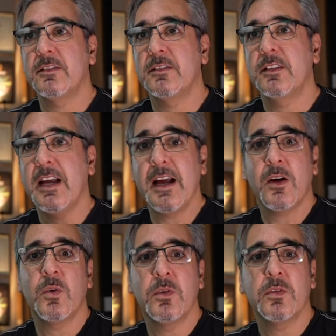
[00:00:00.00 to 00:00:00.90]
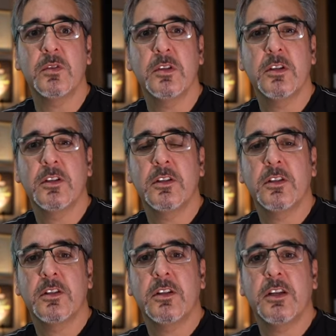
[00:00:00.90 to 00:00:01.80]
now,
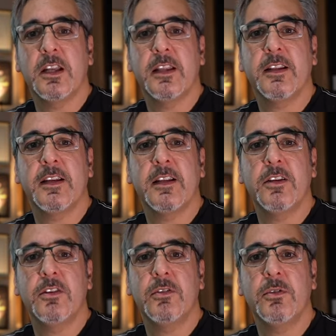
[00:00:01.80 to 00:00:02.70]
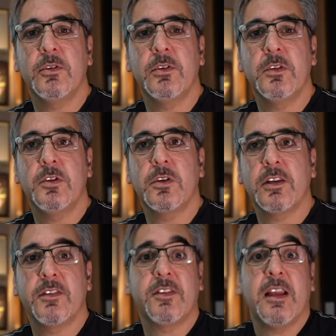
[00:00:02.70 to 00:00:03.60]
and then you
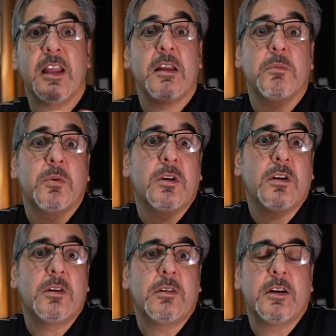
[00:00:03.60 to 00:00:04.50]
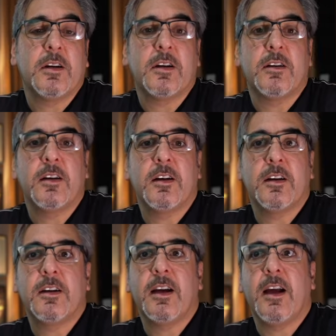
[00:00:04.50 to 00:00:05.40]
can say, well,
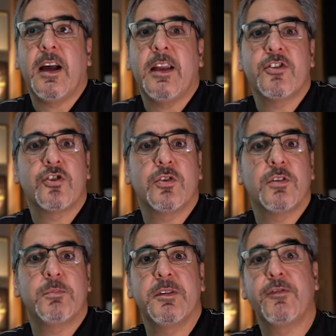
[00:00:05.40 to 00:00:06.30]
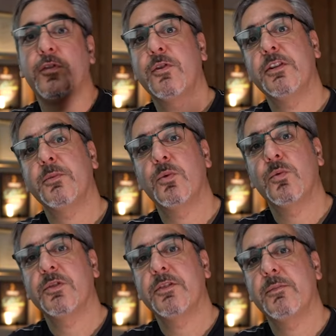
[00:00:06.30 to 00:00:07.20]
I should before the
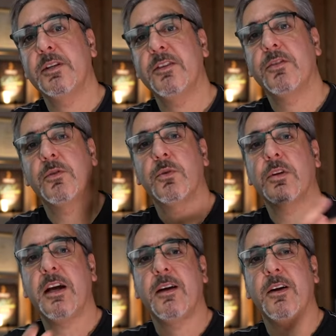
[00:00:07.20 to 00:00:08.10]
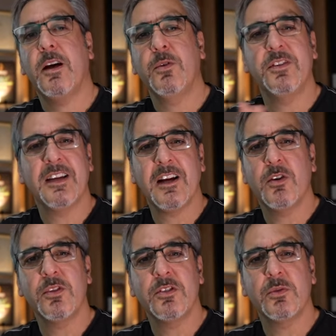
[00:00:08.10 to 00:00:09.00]
rule was in place. So how is that
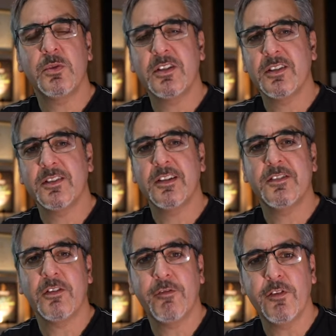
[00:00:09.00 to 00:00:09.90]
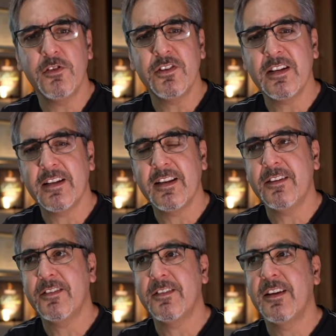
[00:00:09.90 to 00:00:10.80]
going to work? It's confusing, and
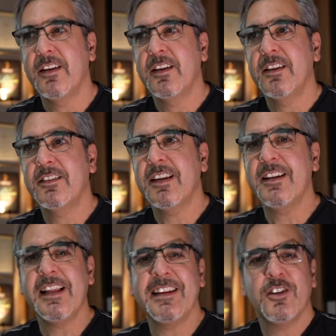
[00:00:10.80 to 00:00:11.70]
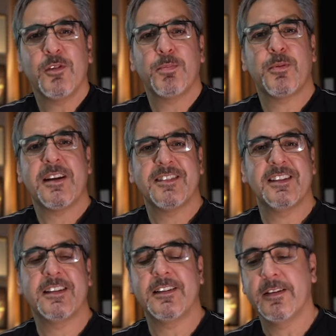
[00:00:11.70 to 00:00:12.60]
it's kind of like not
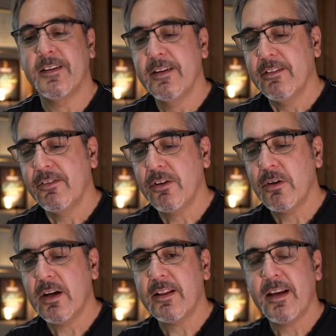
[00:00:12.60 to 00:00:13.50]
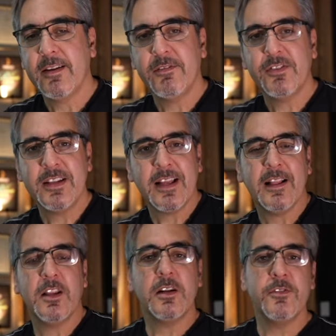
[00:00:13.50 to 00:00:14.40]
practical. So I've seen a
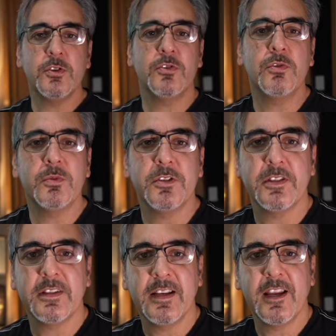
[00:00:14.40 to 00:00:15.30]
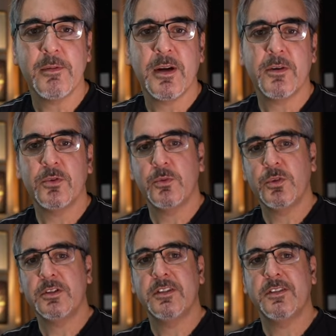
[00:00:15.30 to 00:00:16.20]
lot of YouTubers that they came out
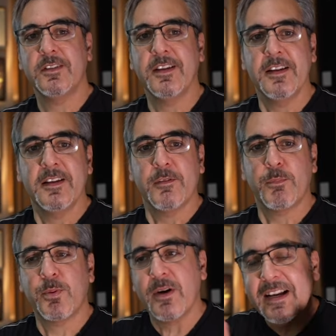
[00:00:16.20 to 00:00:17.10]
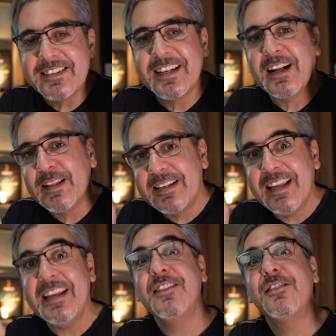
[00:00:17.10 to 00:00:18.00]
with this practical and
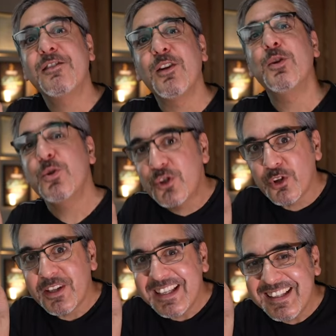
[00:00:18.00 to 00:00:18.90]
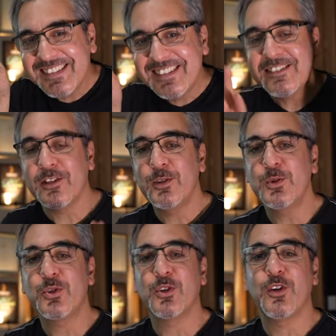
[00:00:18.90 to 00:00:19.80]
easy solution
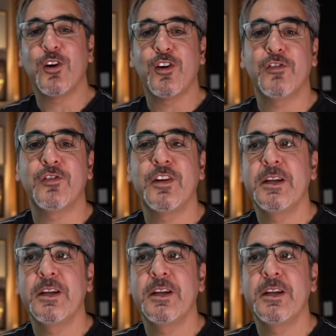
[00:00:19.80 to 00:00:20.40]
of